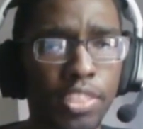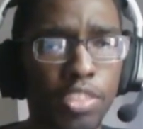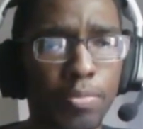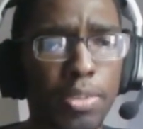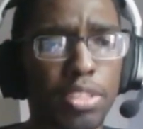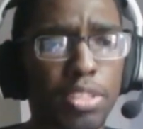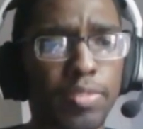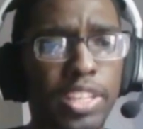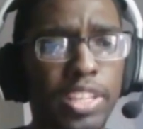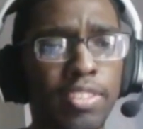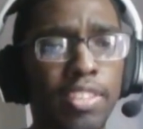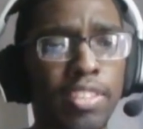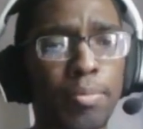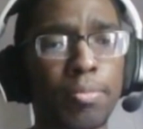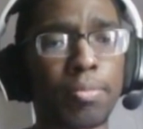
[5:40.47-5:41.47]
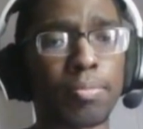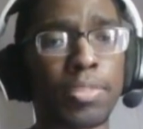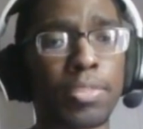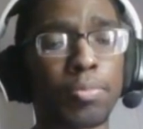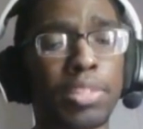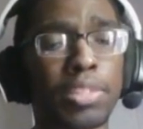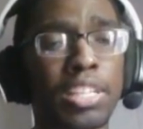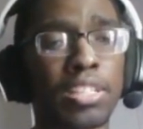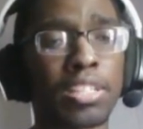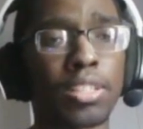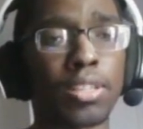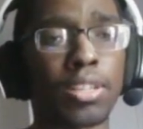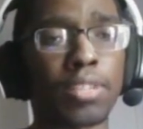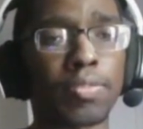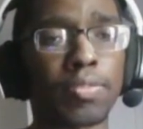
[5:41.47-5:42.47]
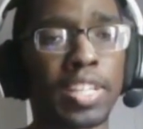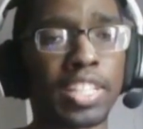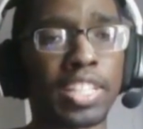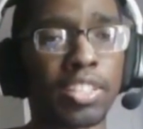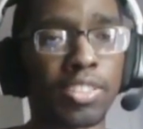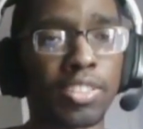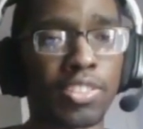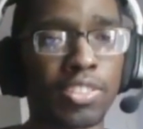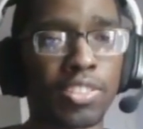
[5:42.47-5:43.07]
speaking of Vikings, I'm misplaying the Lost Vikings.